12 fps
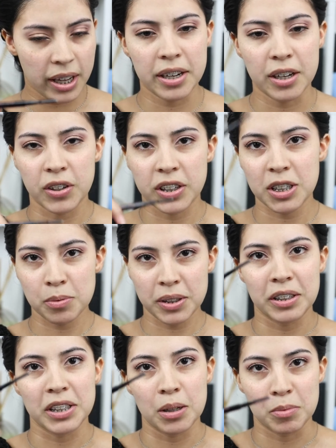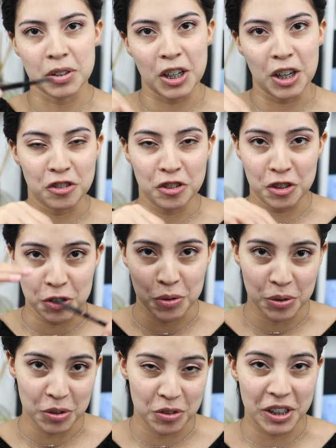And if I keep saying the name Tenaj and you're
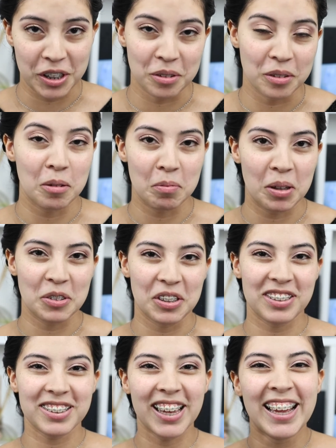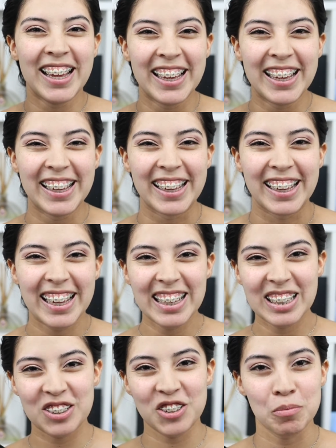new to the channel, I apologize.
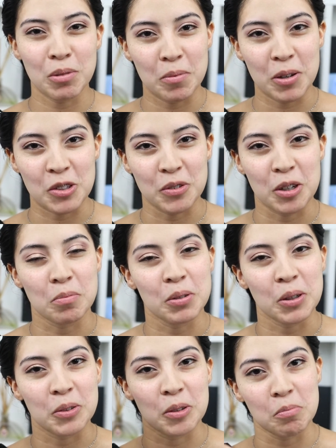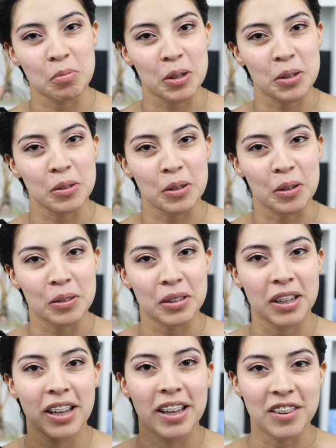She's my best friend, but also the partner
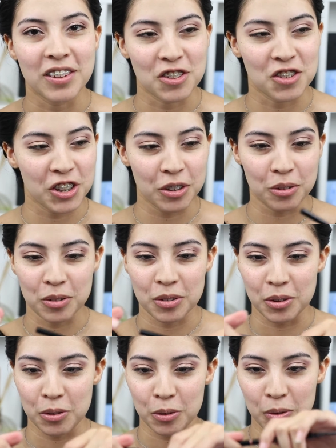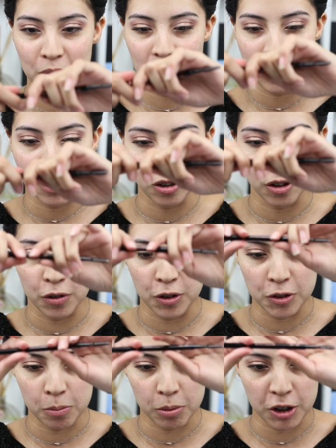on this channel. So you'll see her
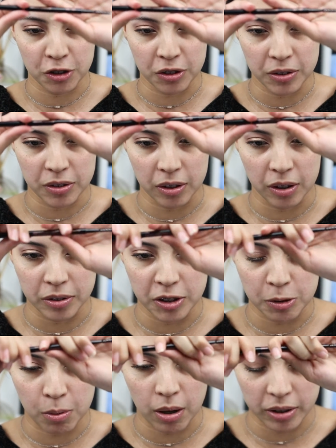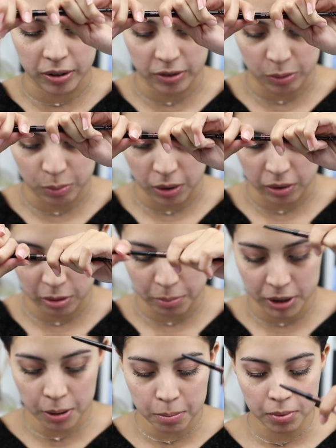first impressions on these products as well
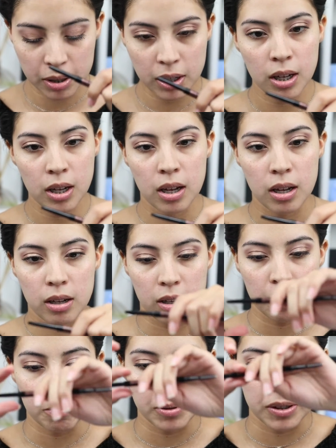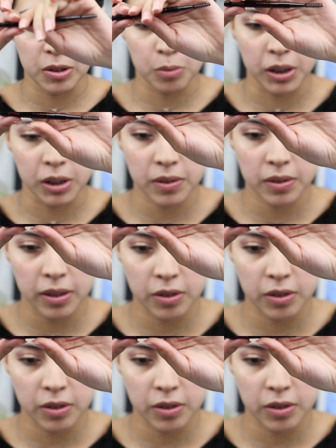coming up. But this is what it looks